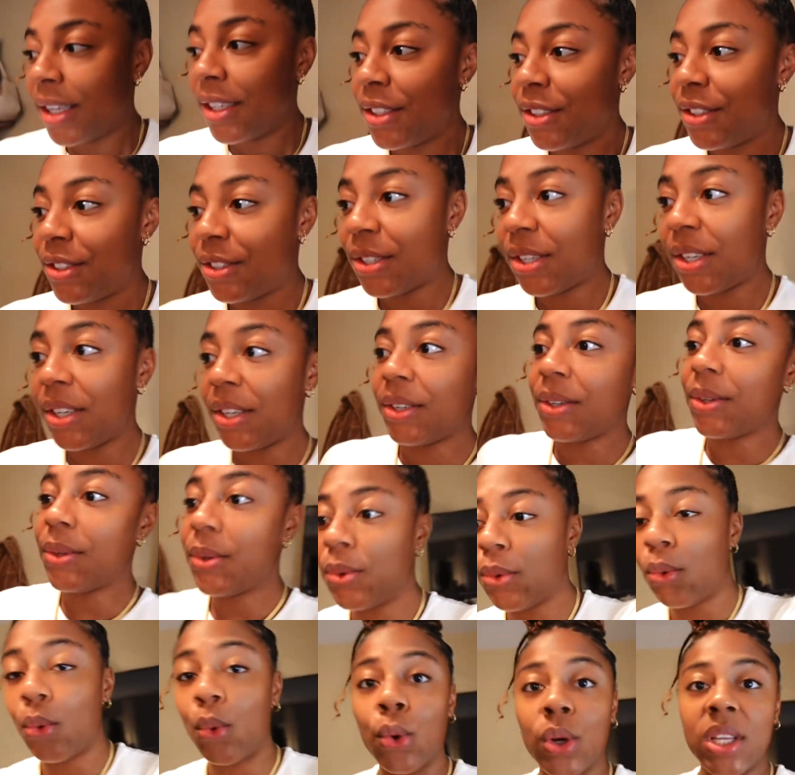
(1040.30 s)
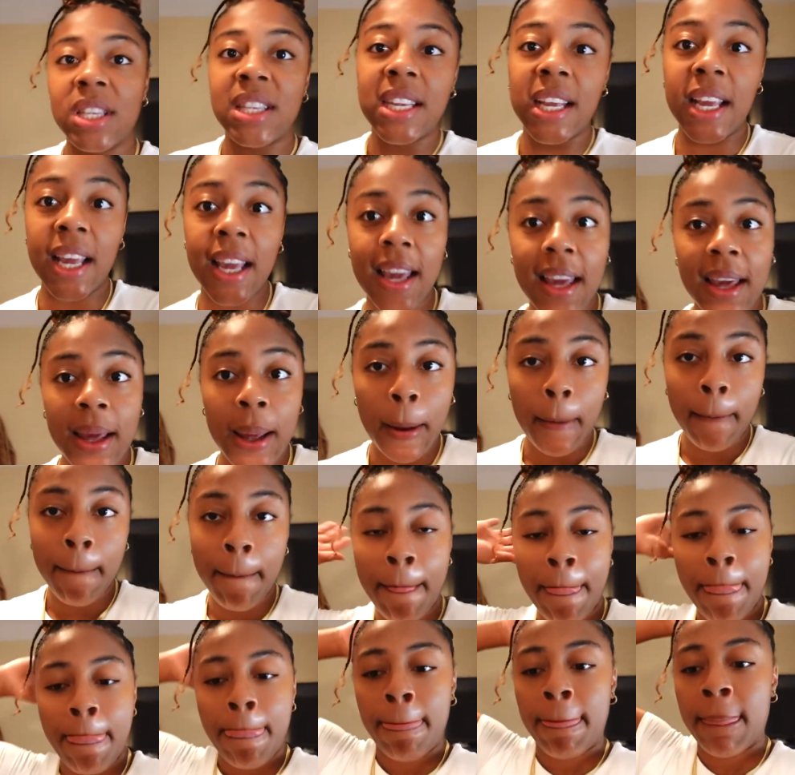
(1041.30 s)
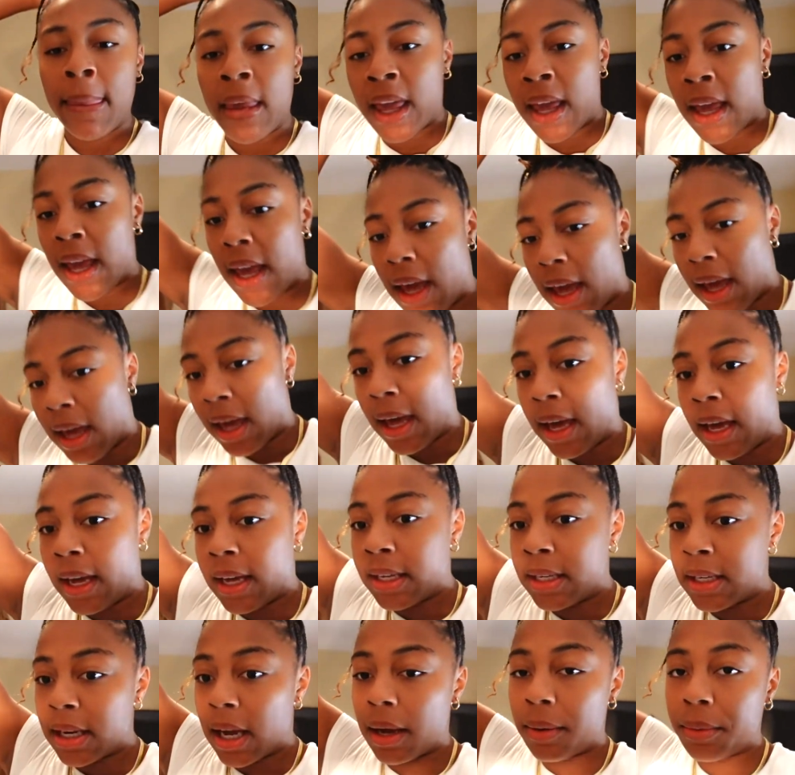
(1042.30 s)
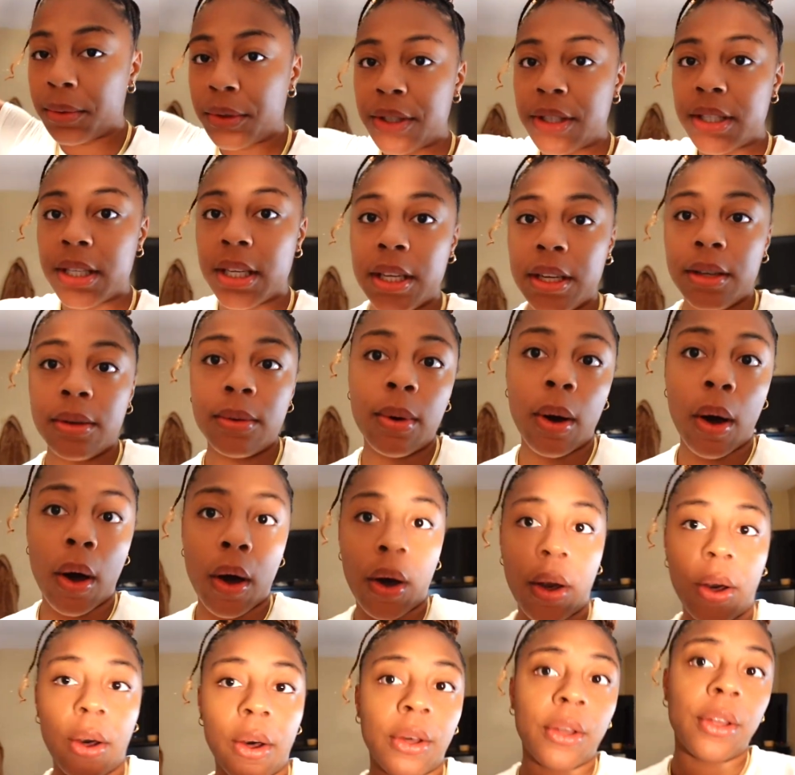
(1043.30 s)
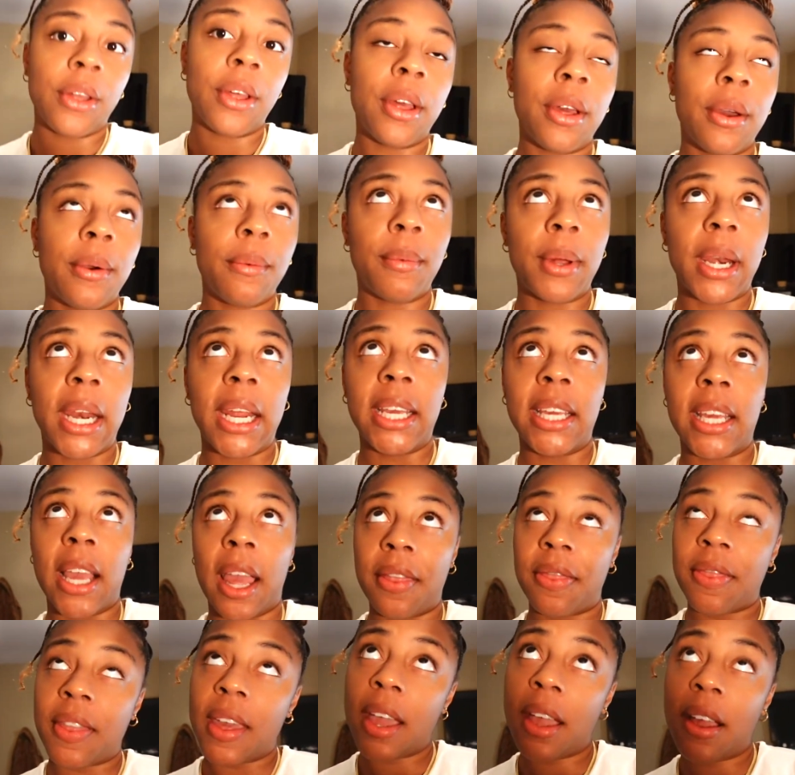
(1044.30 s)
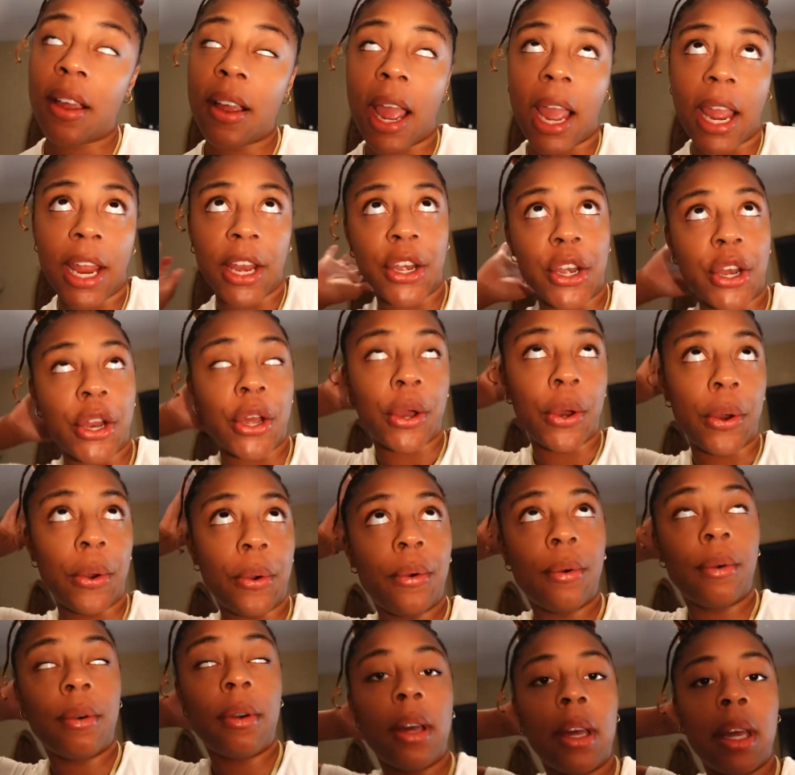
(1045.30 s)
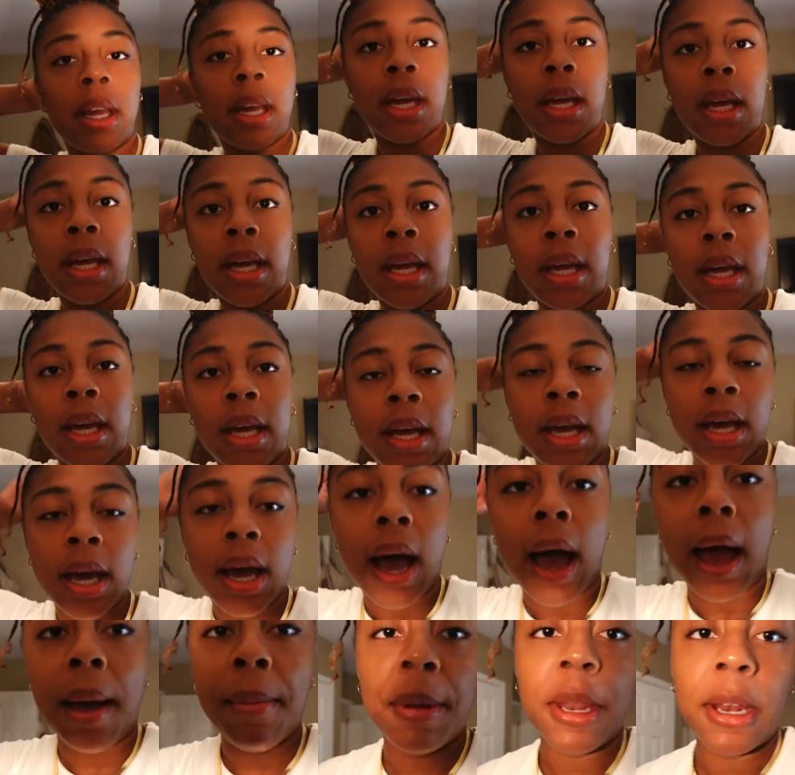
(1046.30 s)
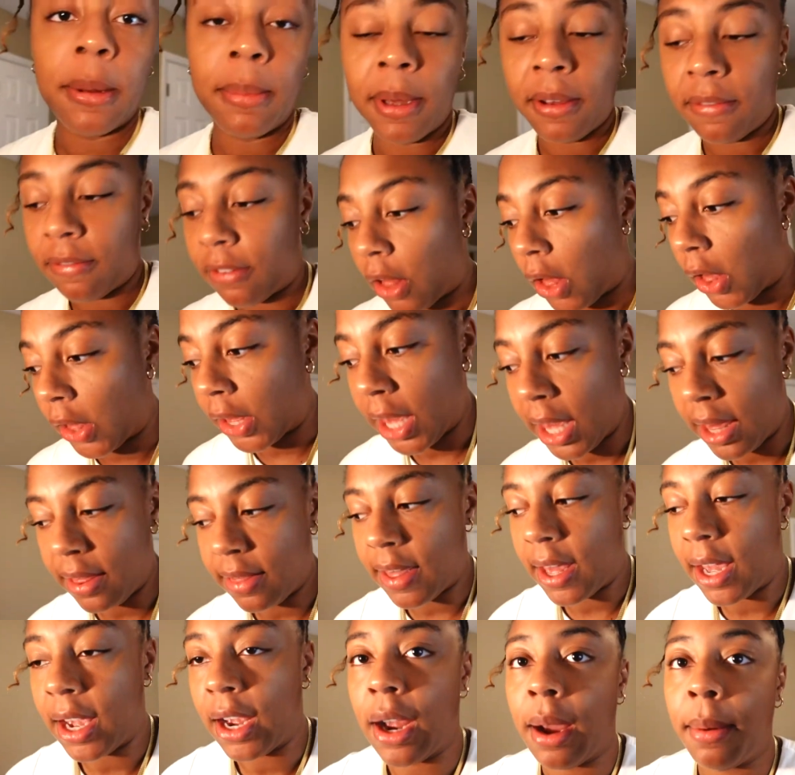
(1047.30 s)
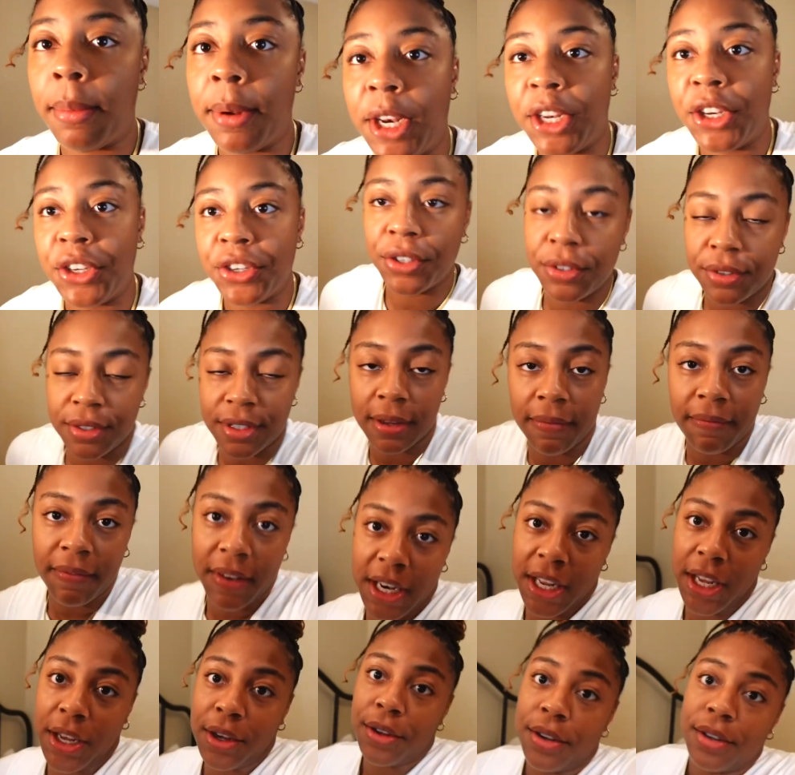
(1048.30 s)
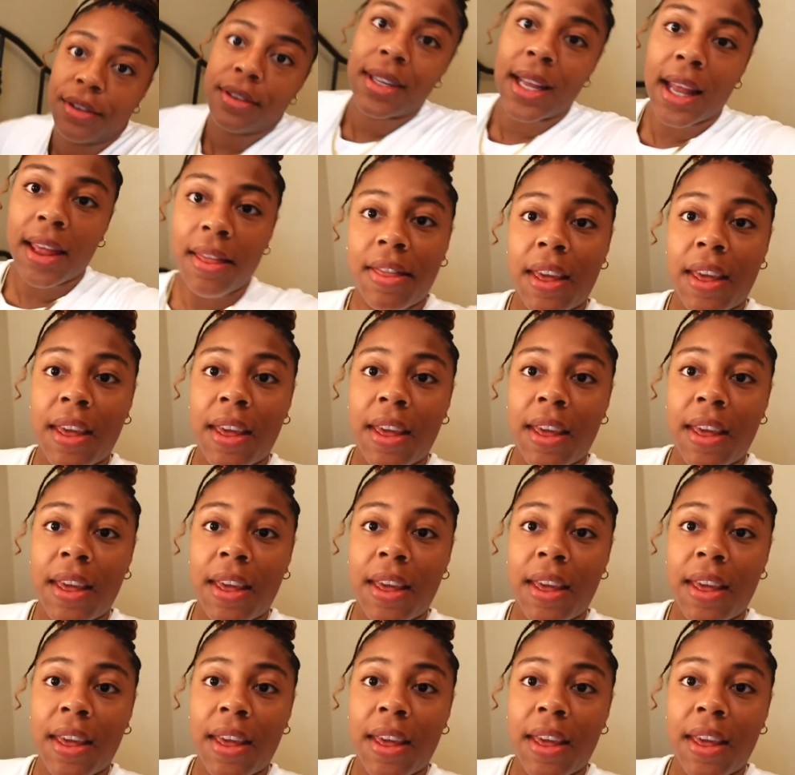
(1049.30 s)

to Uzi, and I will see you all when I get there. I know I'm going to be vlogging there. I'm going to do some videos